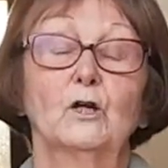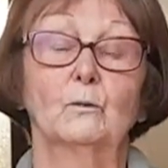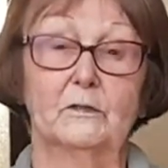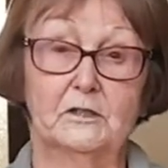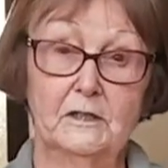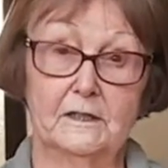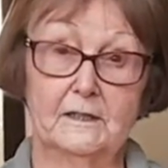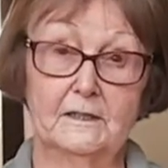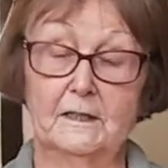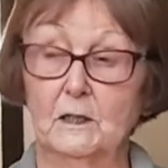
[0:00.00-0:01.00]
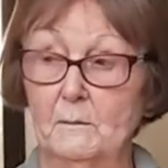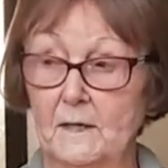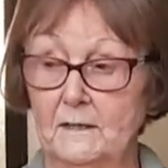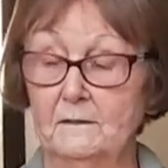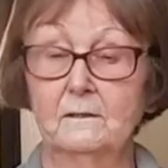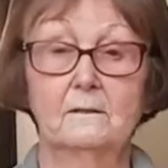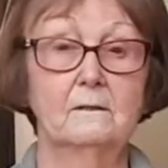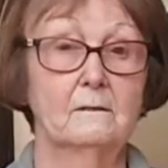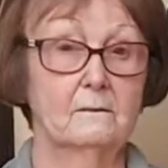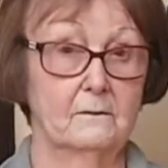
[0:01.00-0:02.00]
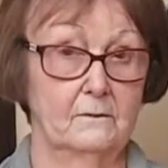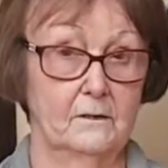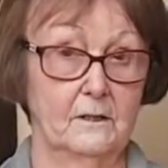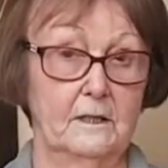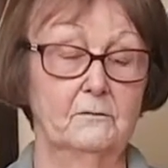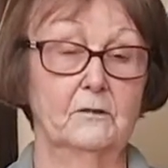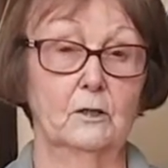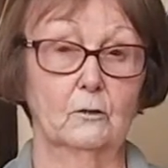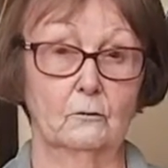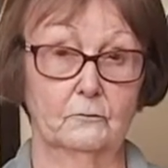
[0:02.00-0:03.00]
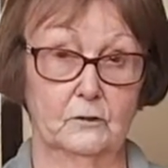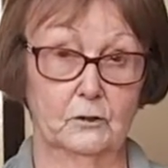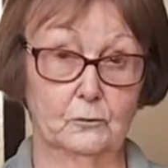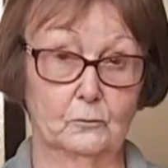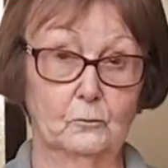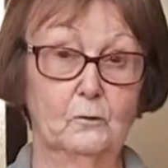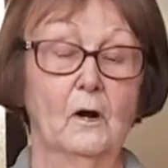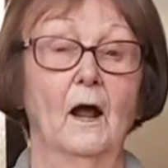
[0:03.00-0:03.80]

Which he did, he came in the evening of the show